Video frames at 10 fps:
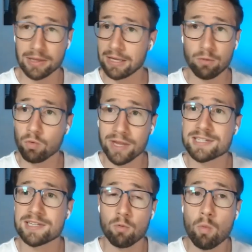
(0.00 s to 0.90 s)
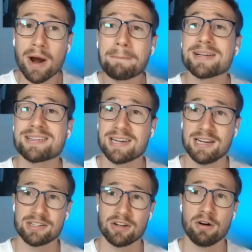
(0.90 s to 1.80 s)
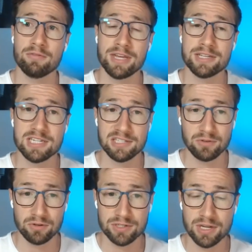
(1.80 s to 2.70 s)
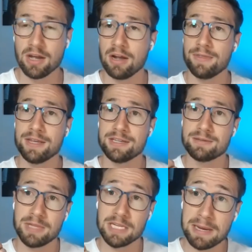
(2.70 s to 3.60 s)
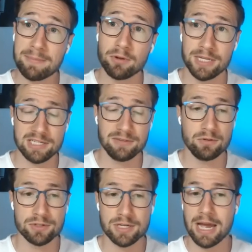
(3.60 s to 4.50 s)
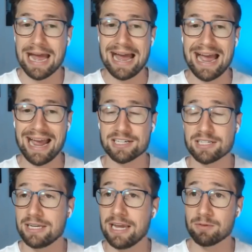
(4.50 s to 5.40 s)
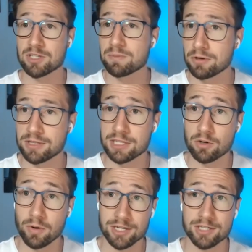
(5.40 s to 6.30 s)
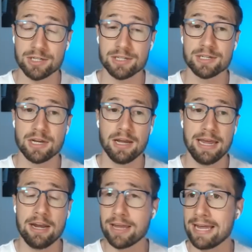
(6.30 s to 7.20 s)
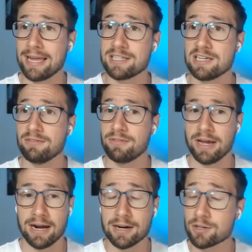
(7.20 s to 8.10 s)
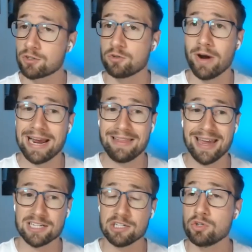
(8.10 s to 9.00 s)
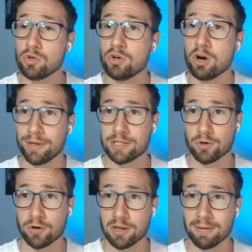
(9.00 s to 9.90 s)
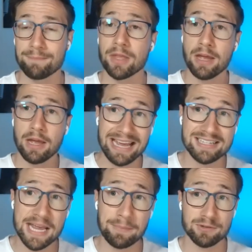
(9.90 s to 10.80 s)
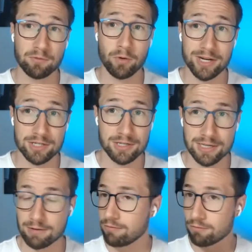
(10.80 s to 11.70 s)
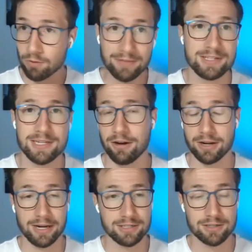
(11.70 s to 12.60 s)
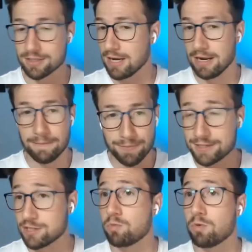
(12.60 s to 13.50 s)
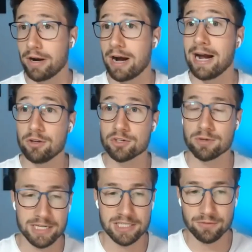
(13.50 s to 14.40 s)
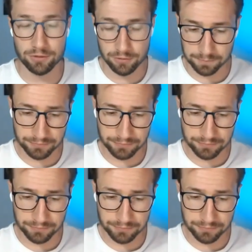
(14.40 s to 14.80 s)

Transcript: less one percent of these interviews, these these people on the interviews, actually can respond to these questions in a cohesive and understood way, and they actually do know what they're talking about. Examples of mm-hmm. questions, and write these down, guys, because this is what I use on my interviews